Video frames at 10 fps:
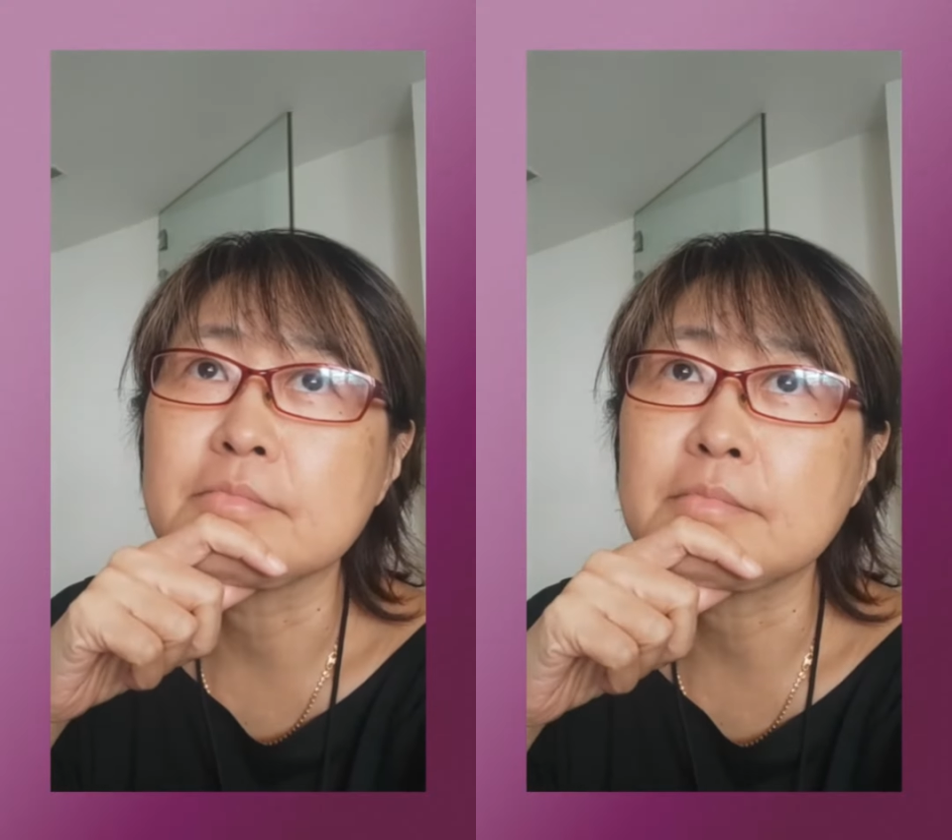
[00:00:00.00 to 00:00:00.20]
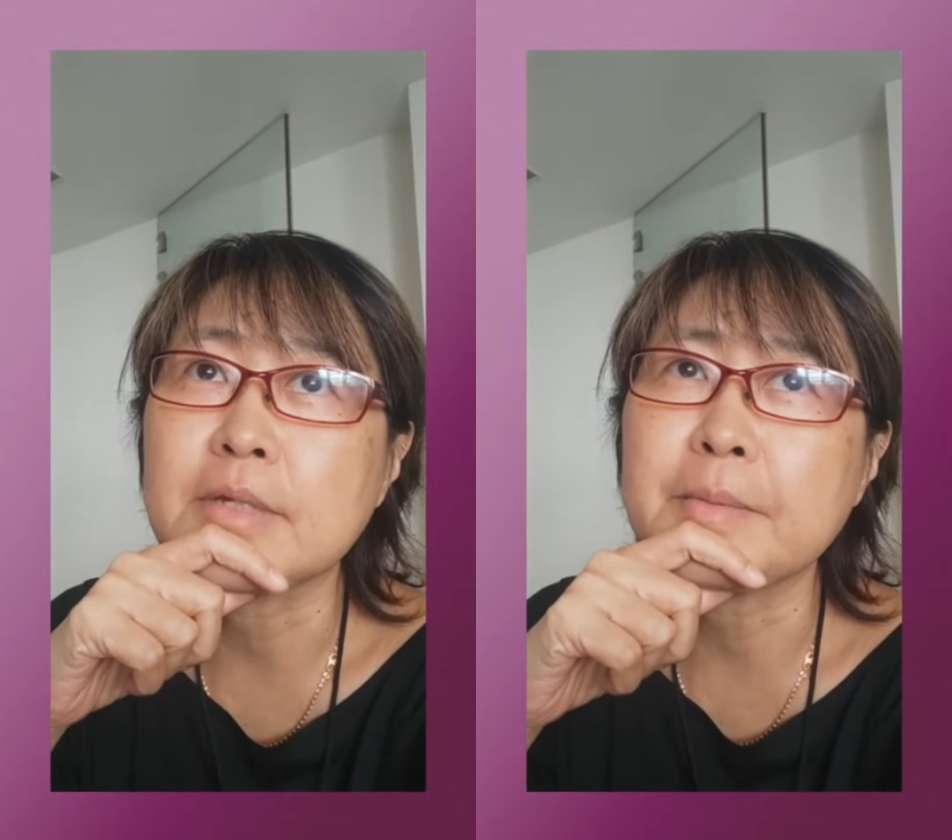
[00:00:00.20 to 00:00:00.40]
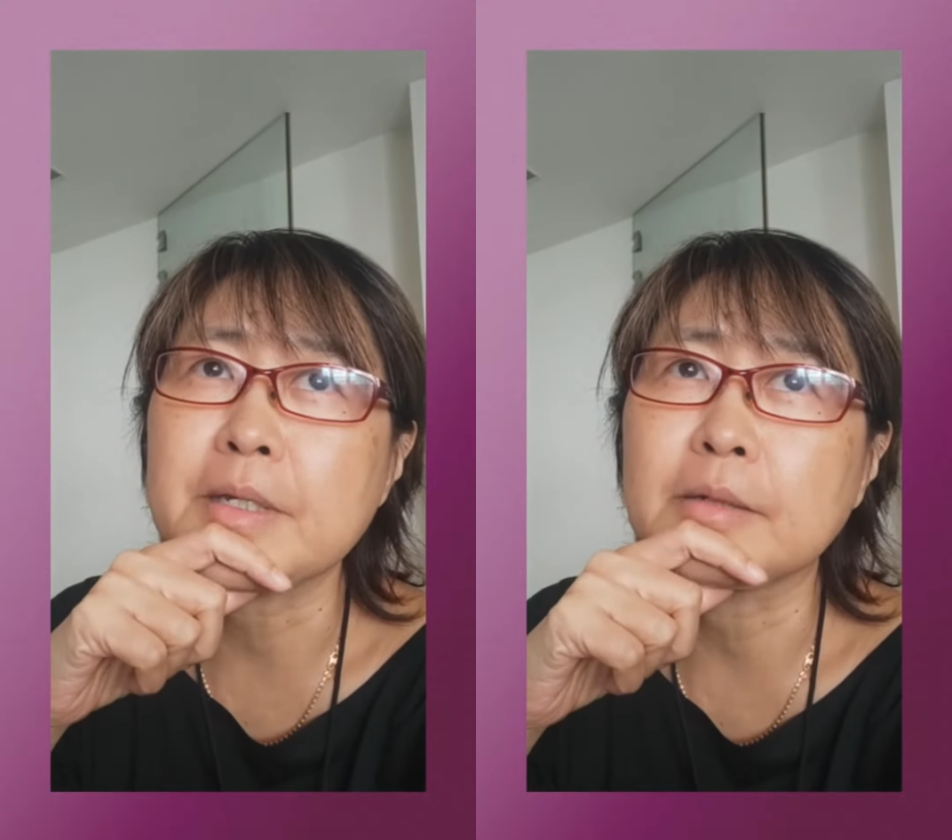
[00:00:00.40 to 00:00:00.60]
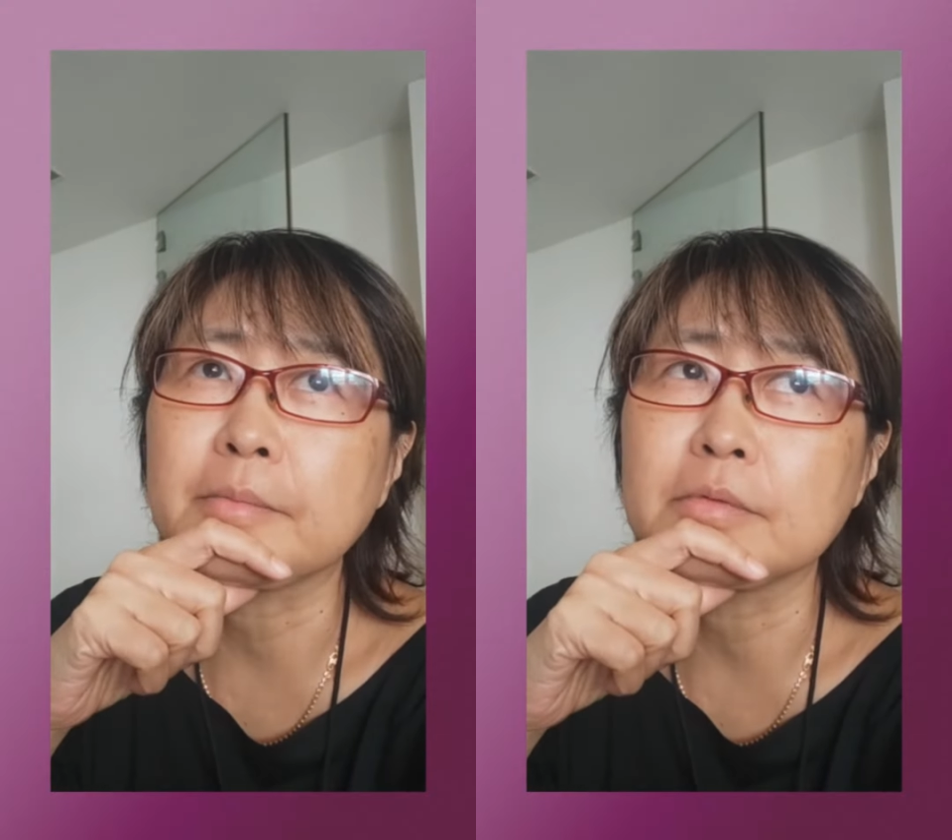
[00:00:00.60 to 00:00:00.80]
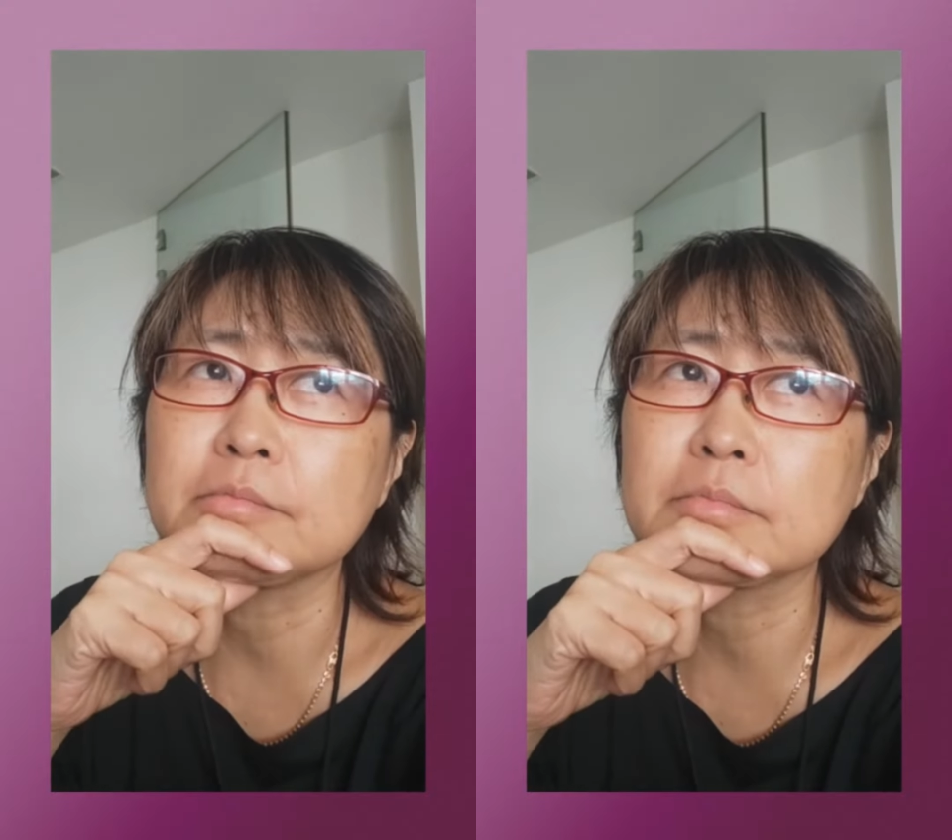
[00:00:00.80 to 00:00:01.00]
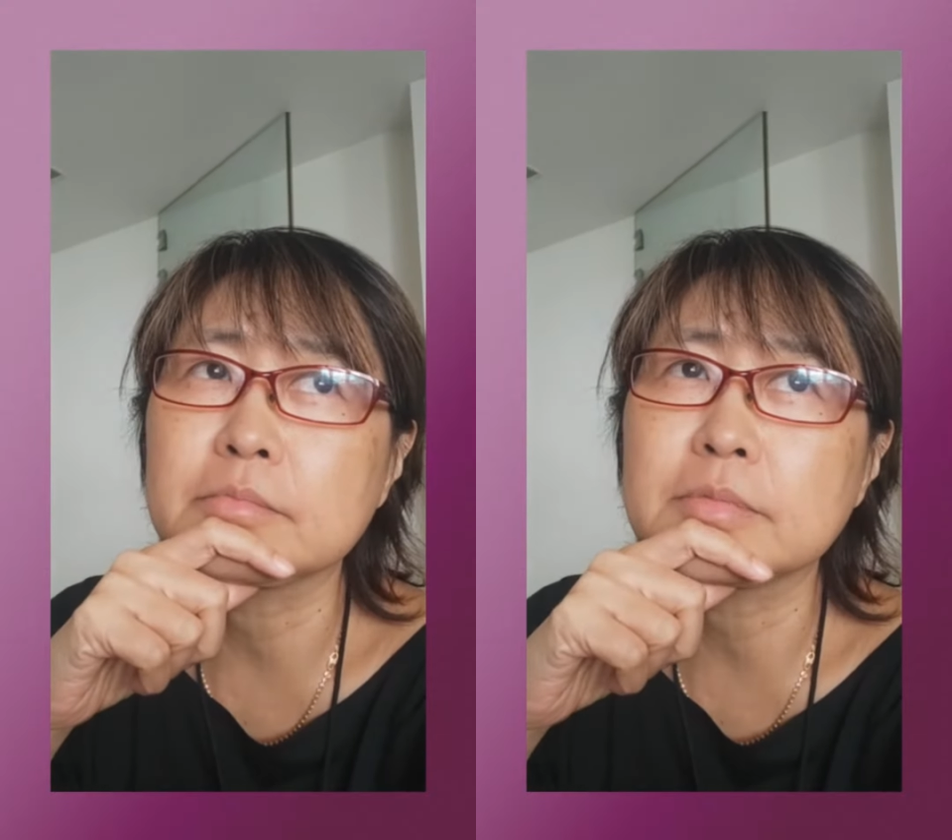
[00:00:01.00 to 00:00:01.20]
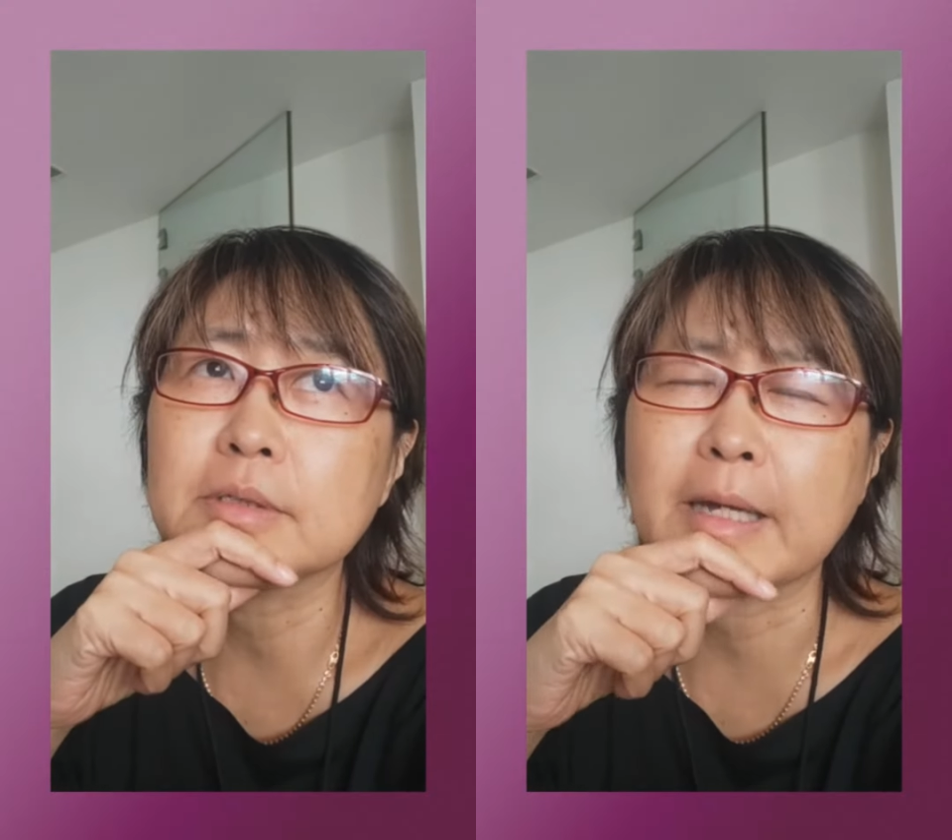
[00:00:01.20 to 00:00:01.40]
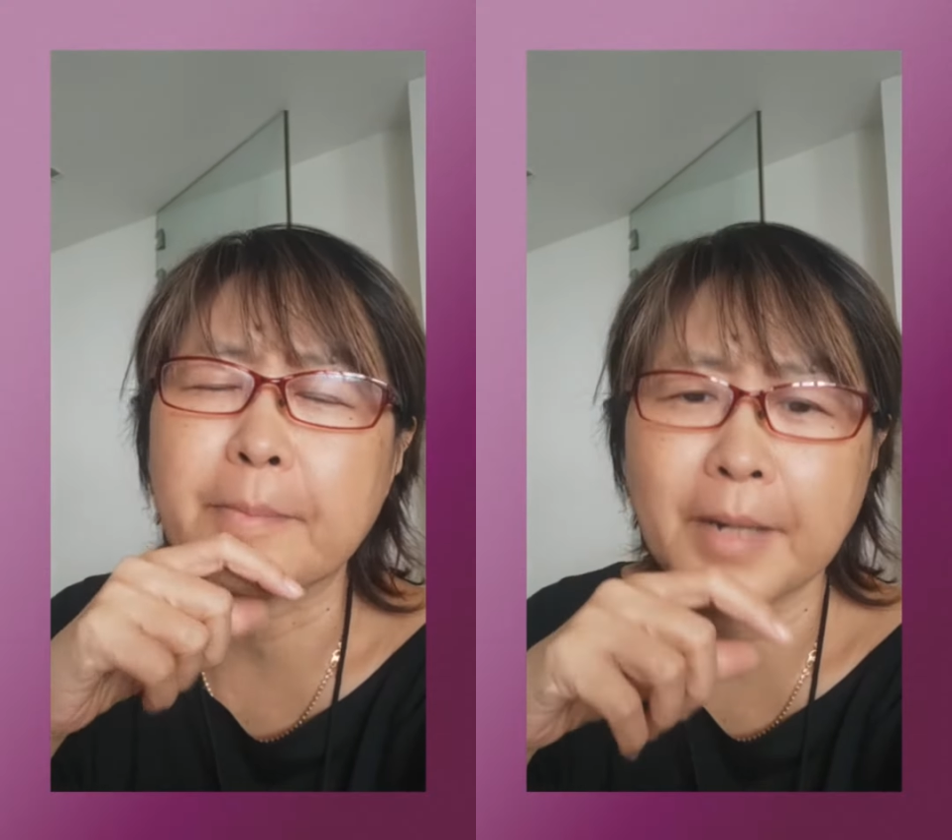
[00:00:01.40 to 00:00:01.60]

maybe a like a